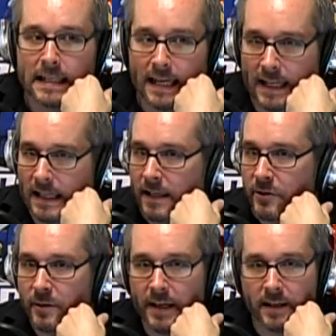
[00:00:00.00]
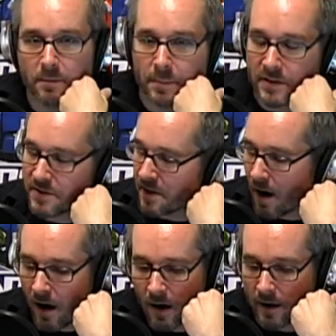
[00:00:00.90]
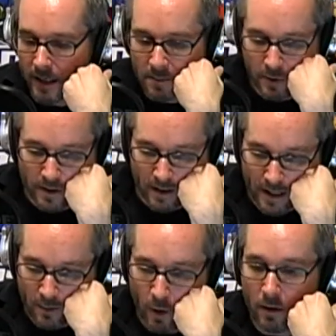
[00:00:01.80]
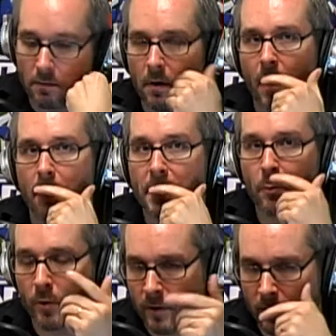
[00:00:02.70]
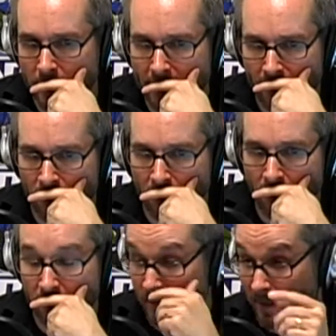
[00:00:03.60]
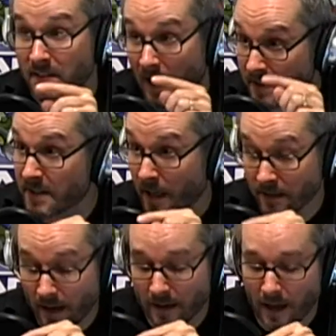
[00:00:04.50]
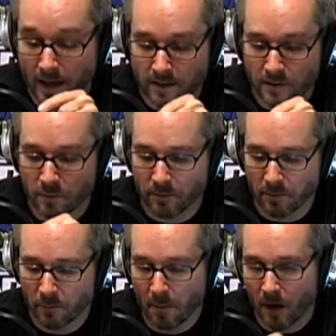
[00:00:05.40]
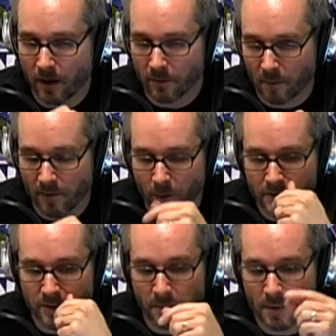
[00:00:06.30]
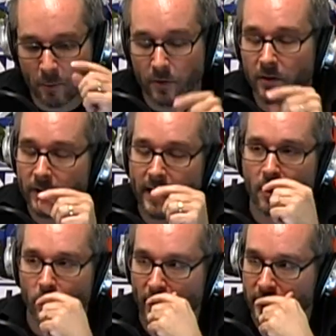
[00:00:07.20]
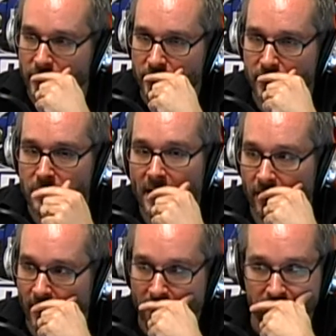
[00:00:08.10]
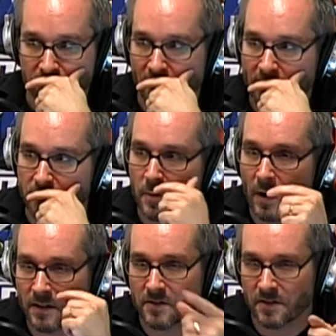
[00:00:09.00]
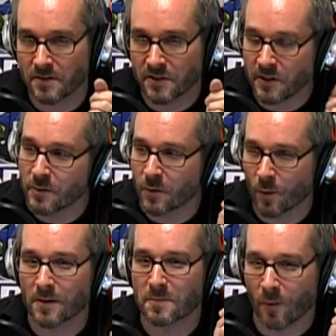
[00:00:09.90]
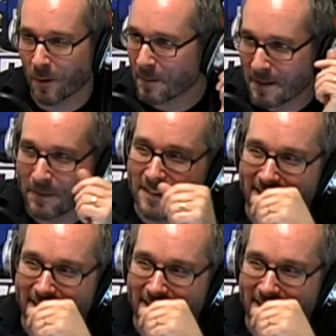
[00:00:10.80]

And then you get bizarre input like, well, people with curly hair, this is honest to God, I got this remark from a focus group. People with curly hair are rich. Could you make her hair straight because we want this to skew towards poor people?